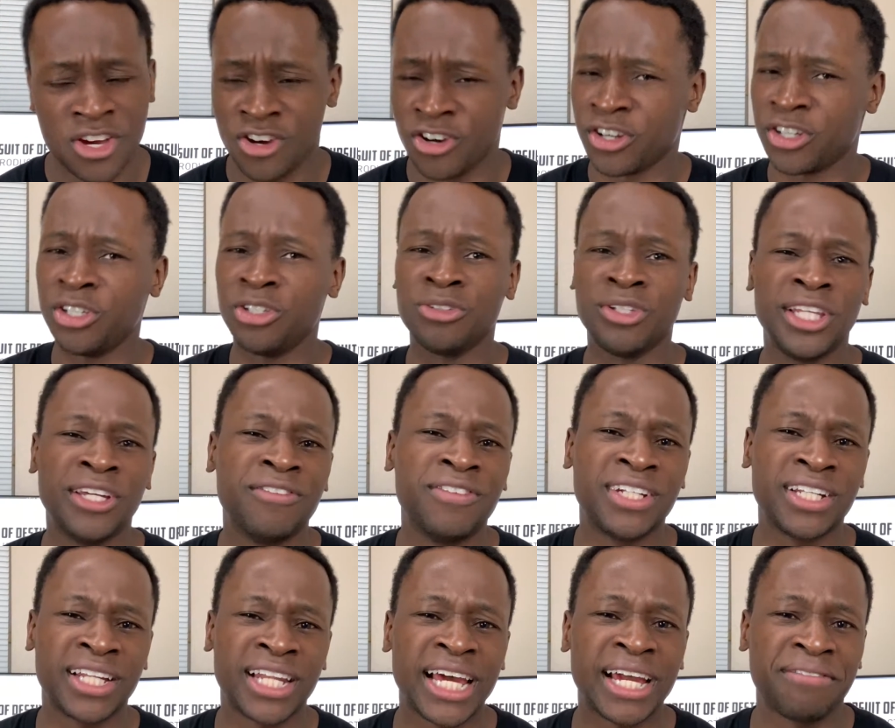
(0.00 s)
Or are you living
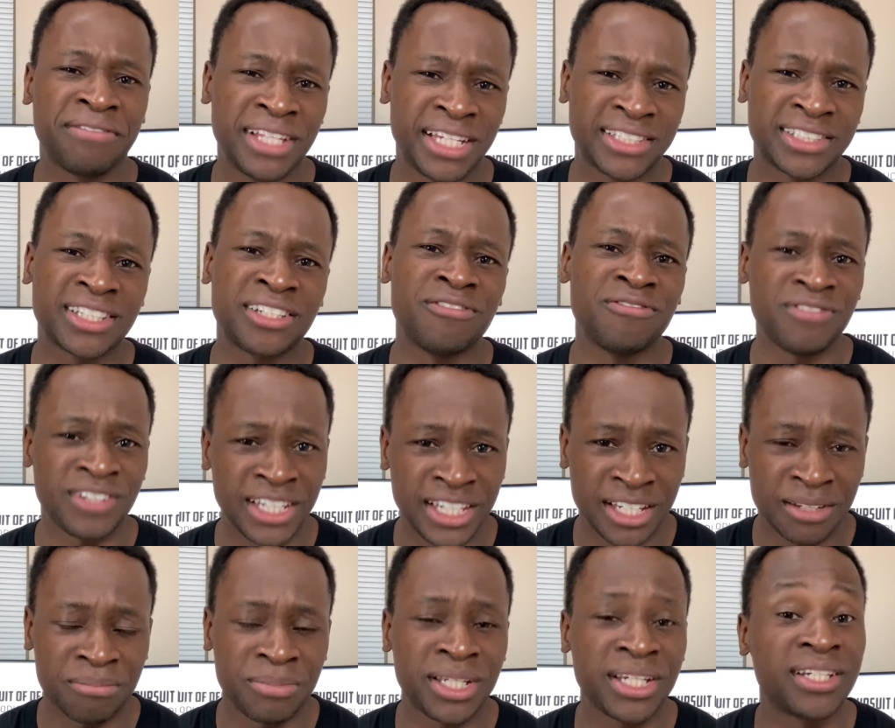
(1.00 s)
a life that's
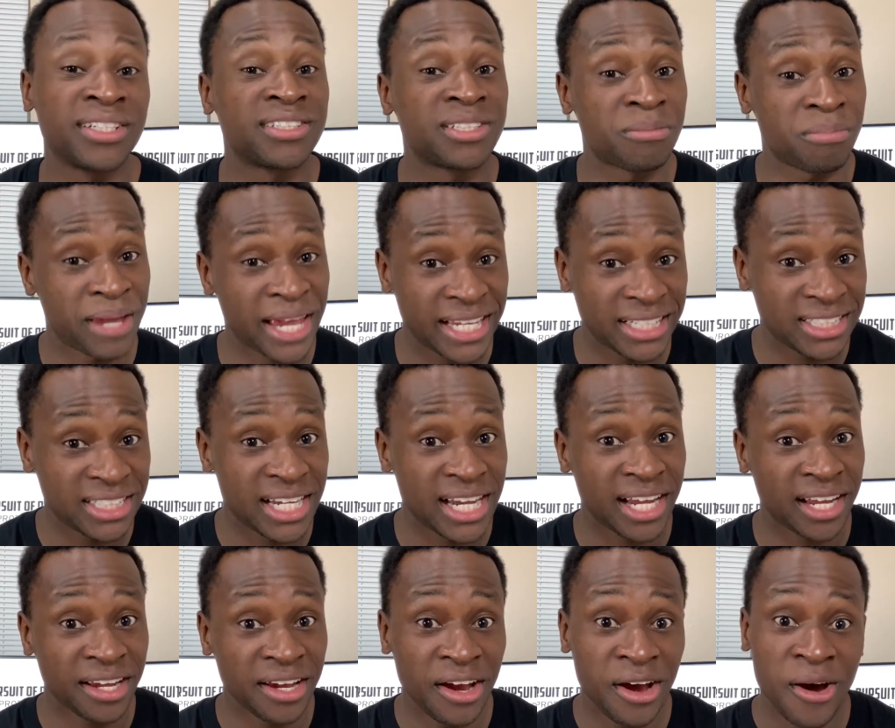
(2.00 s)
convenient because the
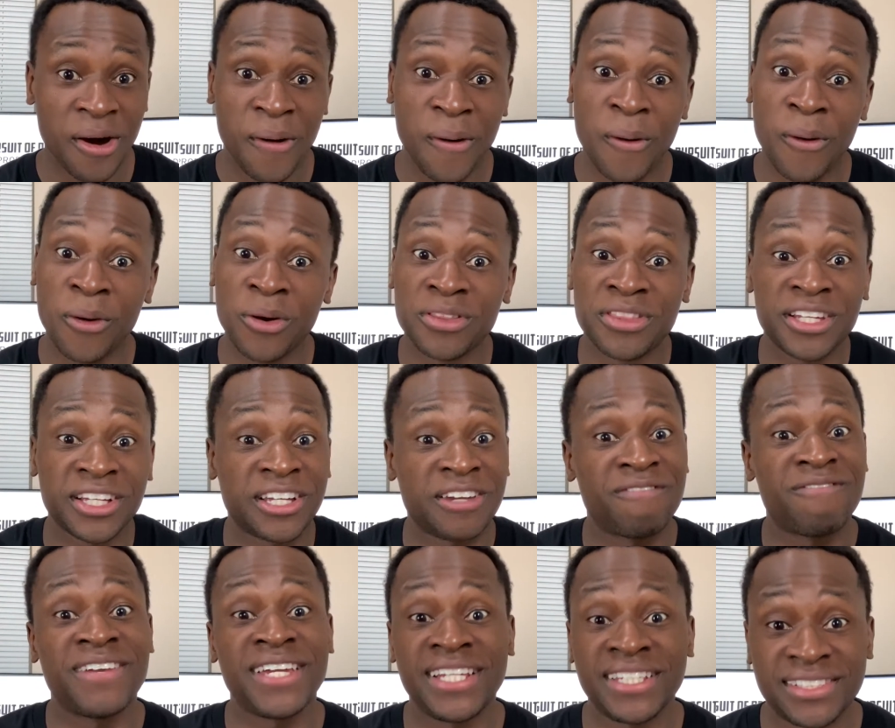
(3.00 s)
paycheck or the
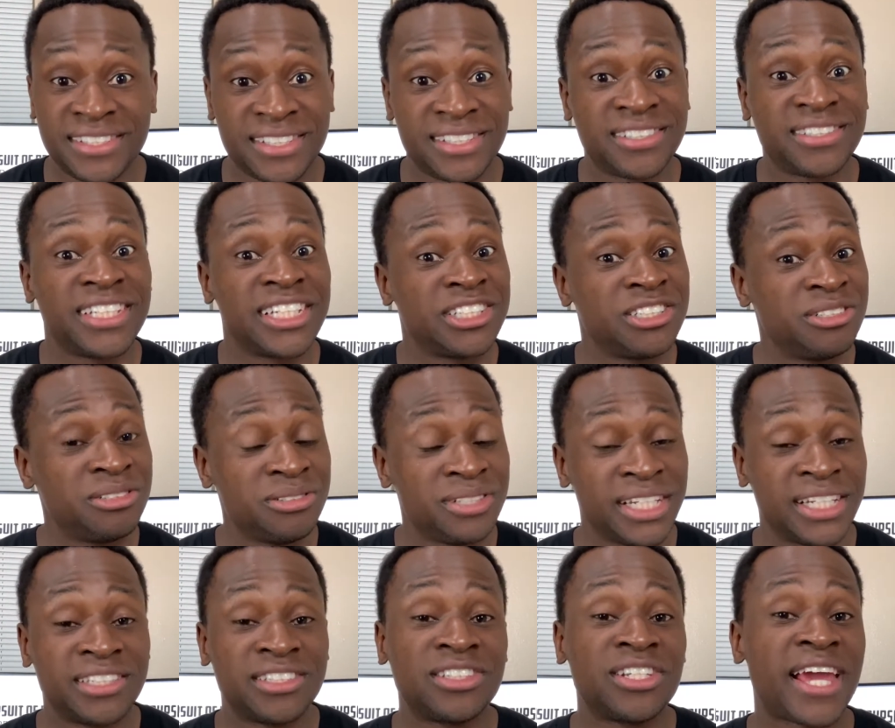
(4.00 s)
conveniences that you
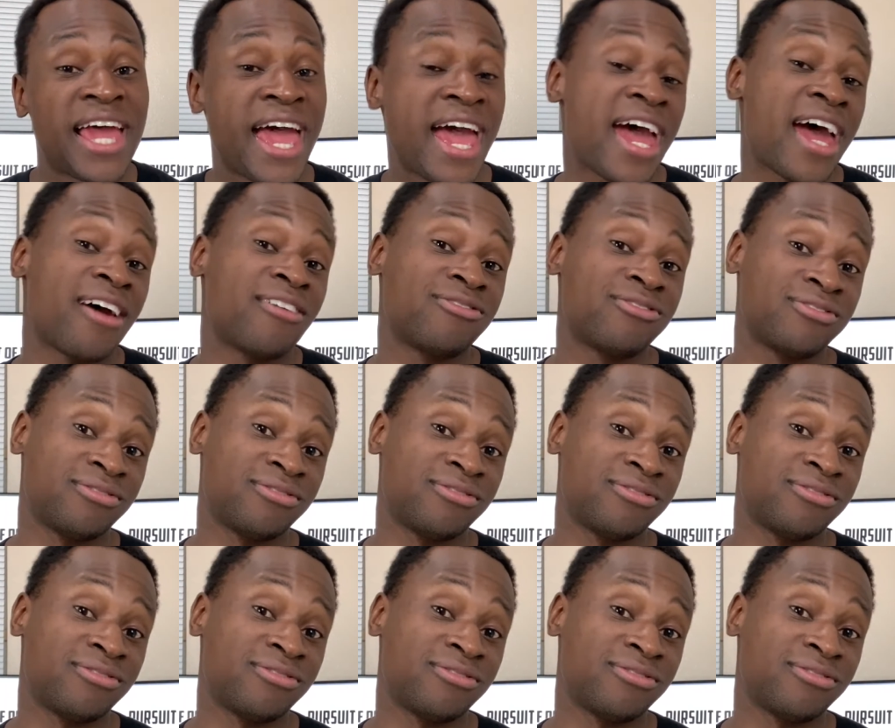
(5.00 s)
get to have?